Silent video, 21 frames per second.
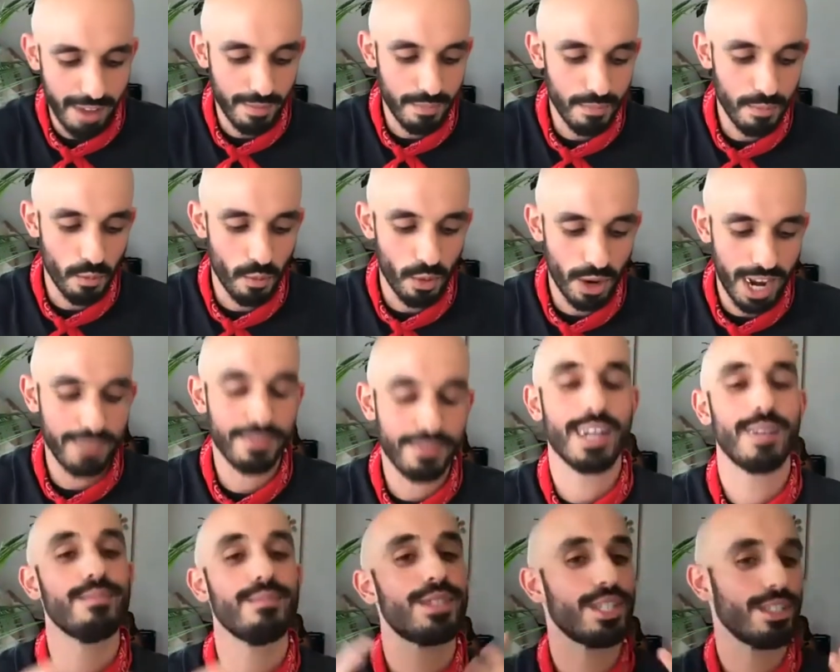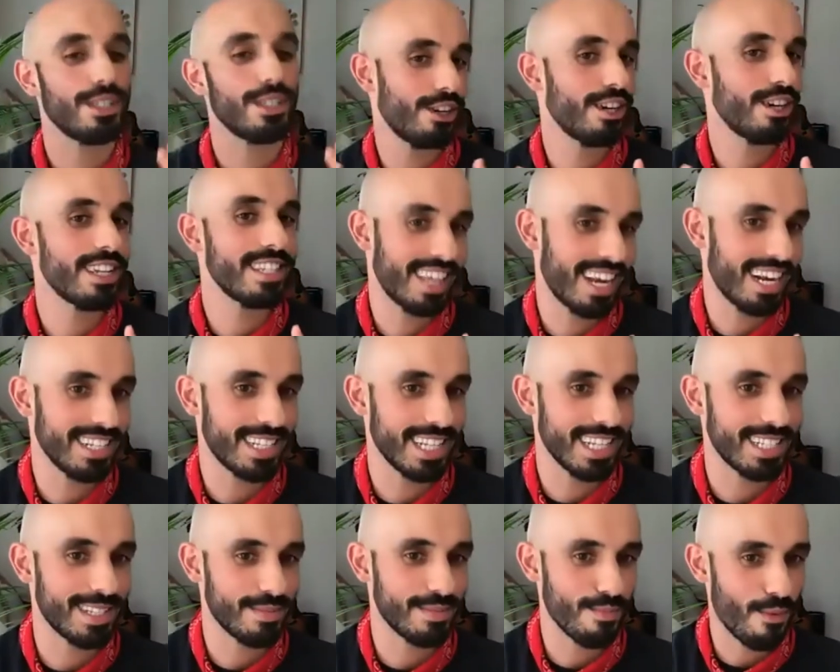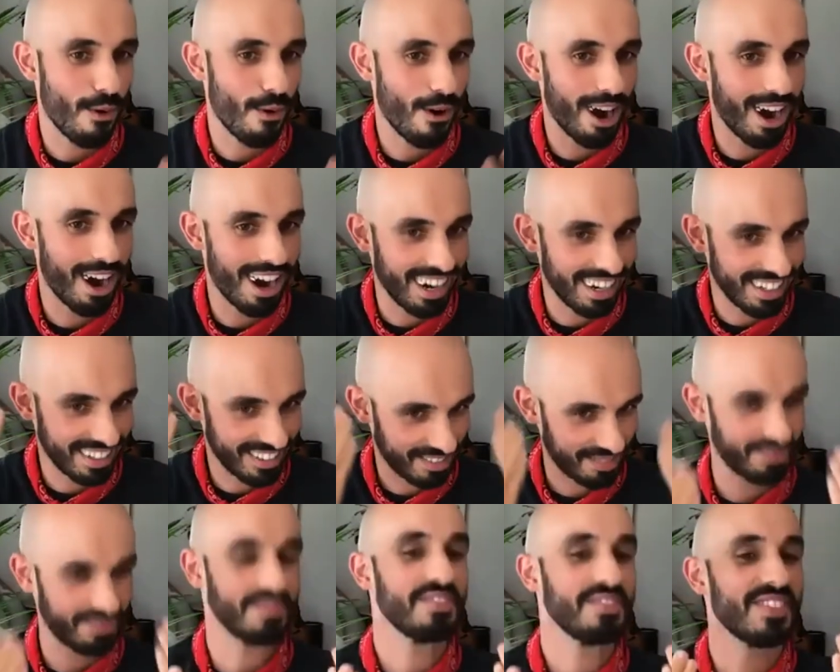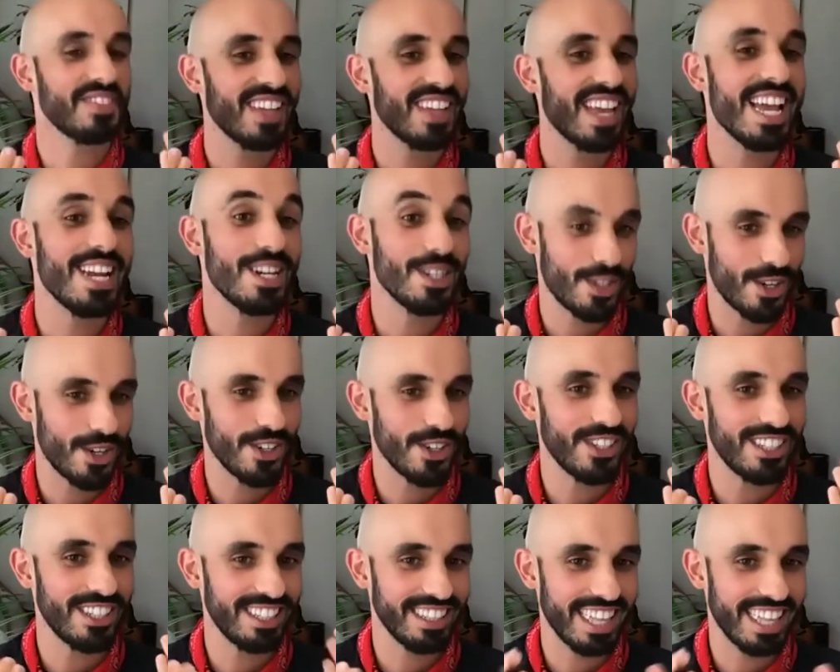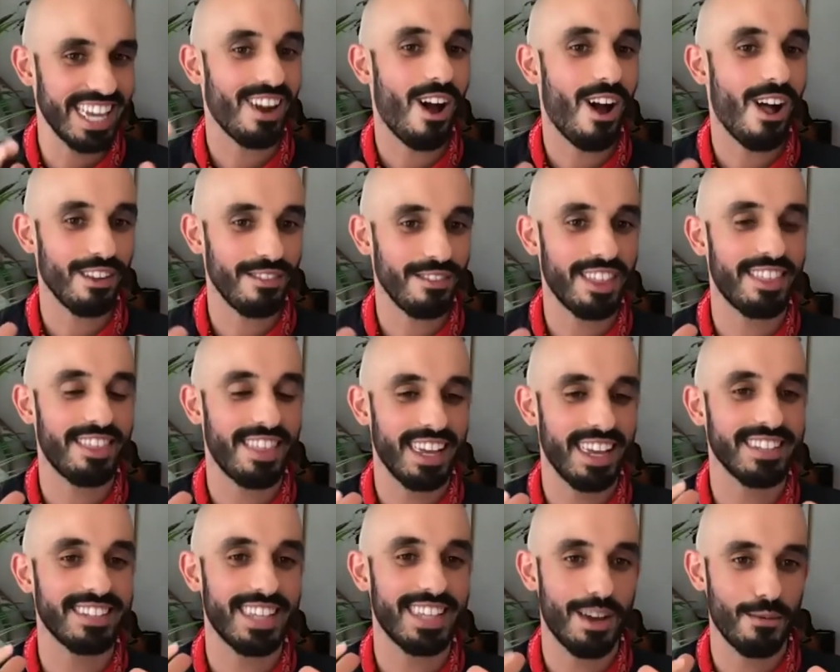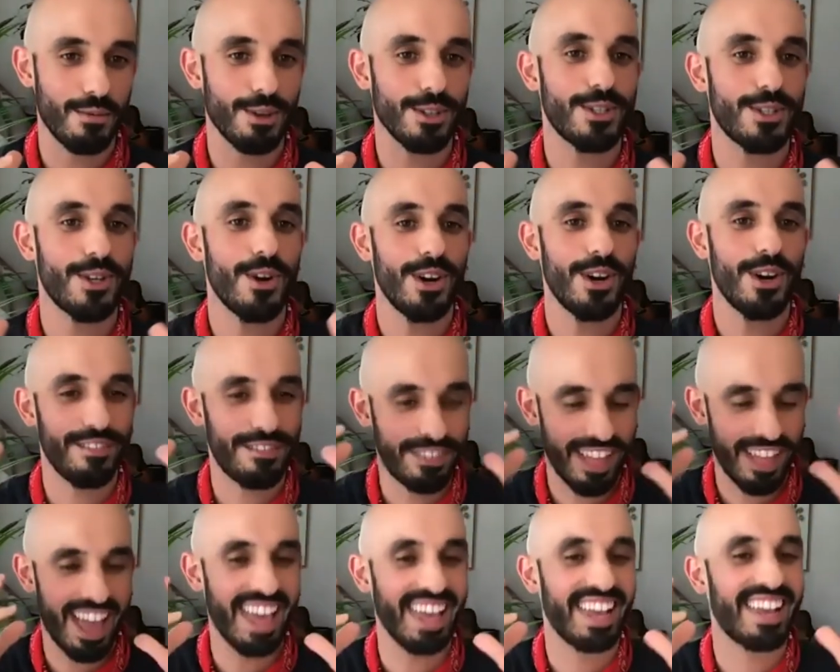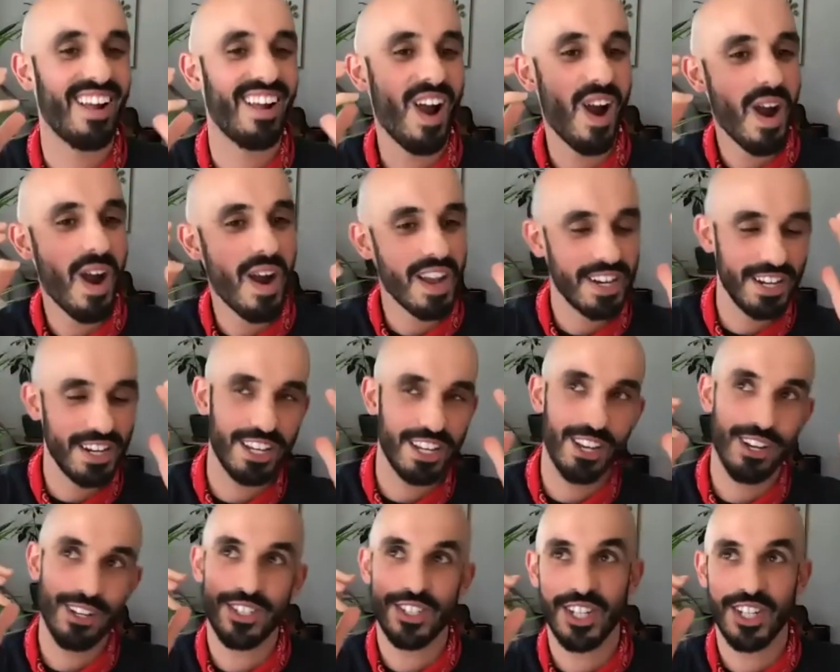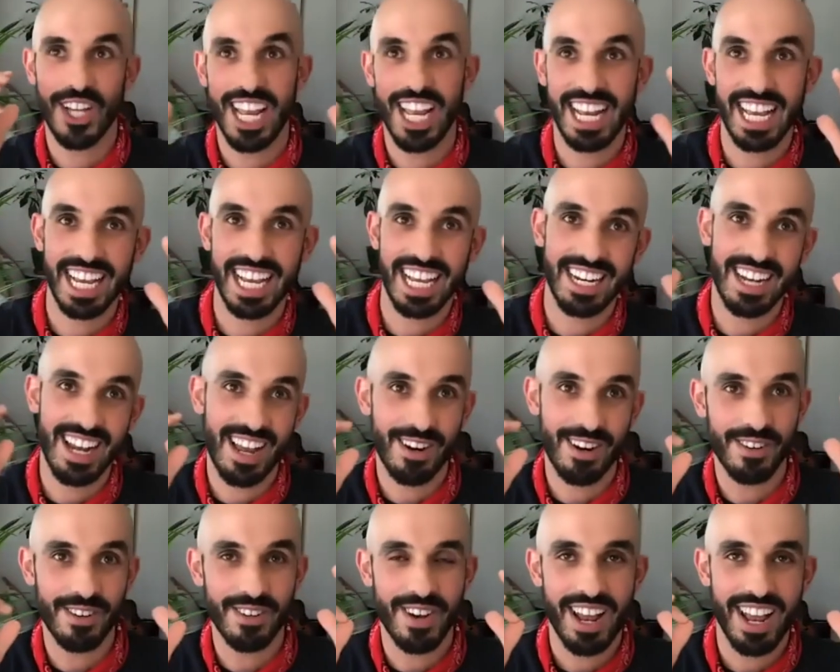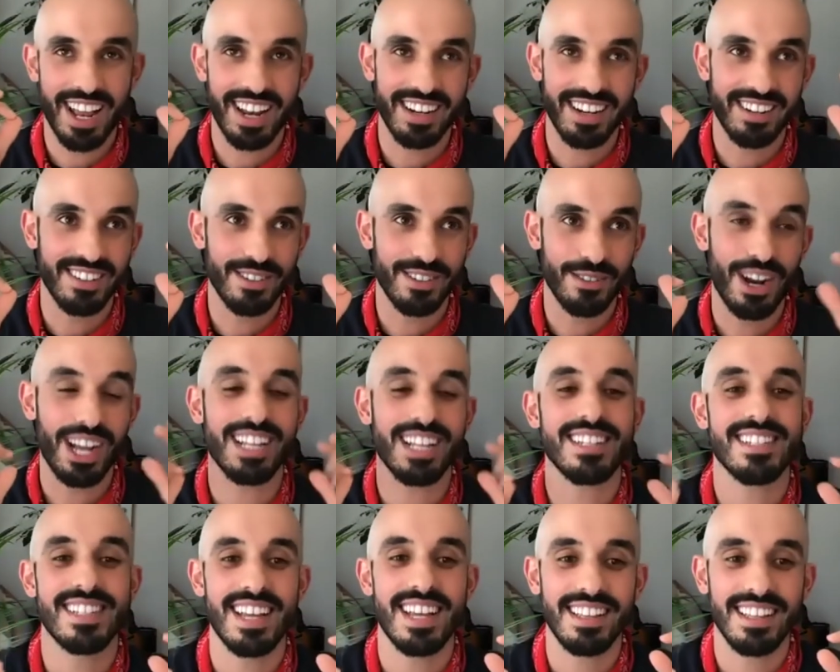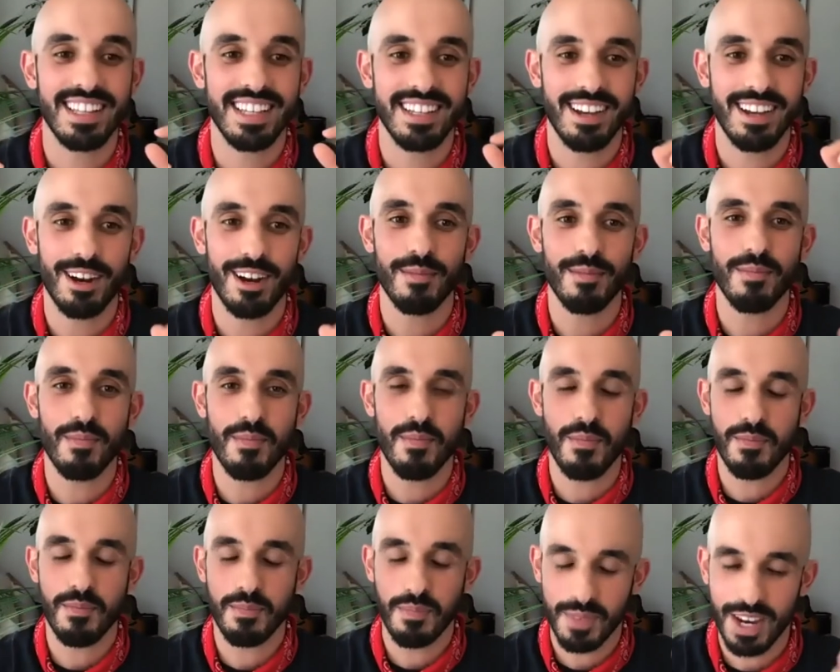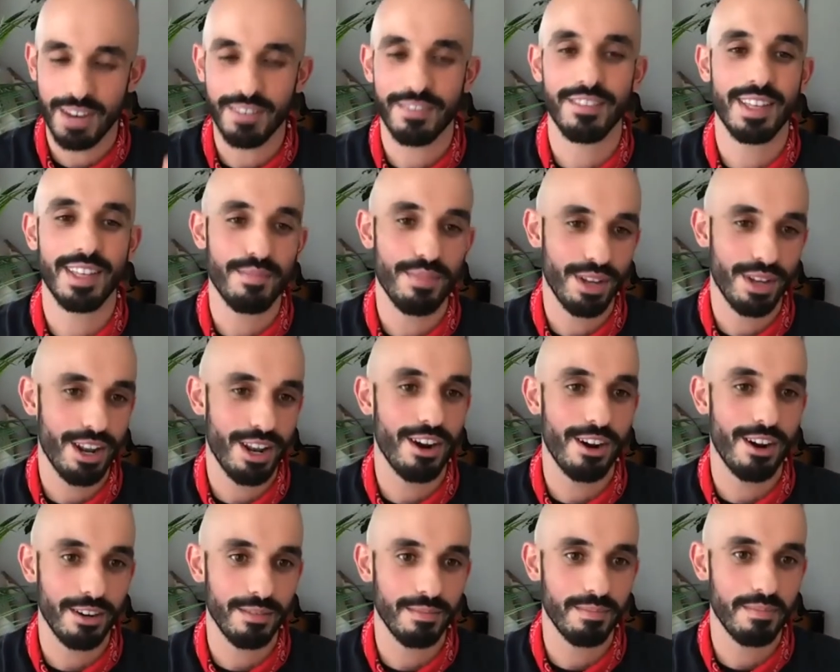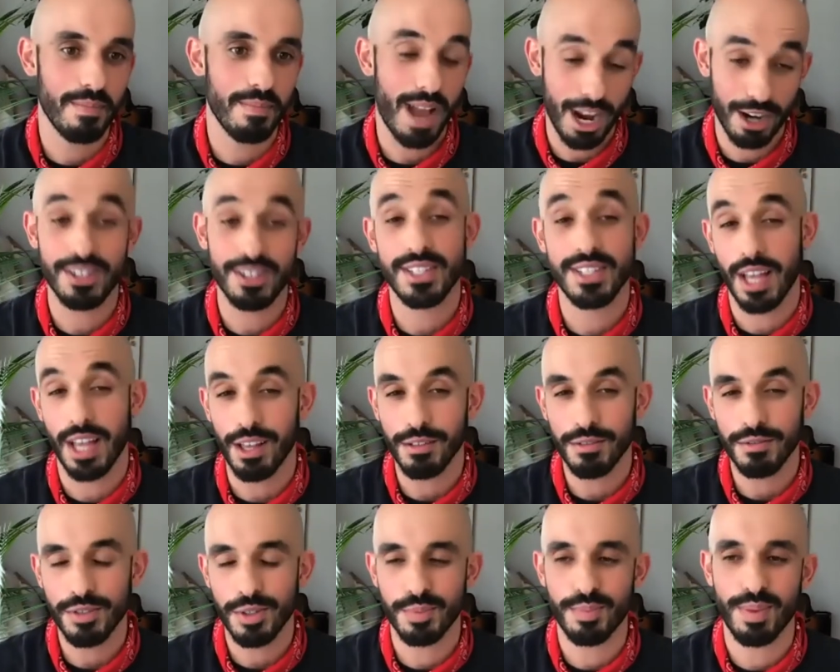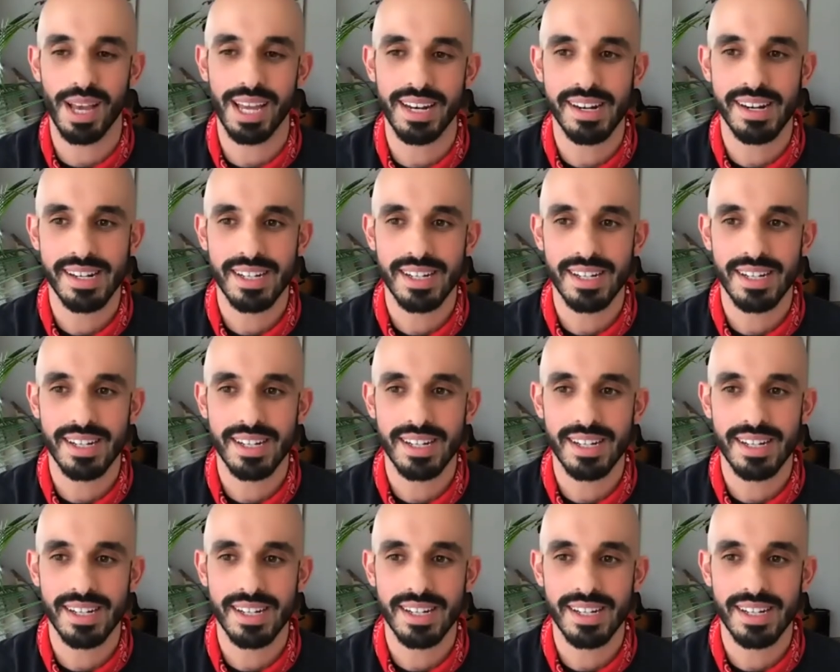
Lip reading: what I've come to learn is that it's more internal, like all of the things that we're sort of like negotiating and reconciling are definitely put on by ourselves. But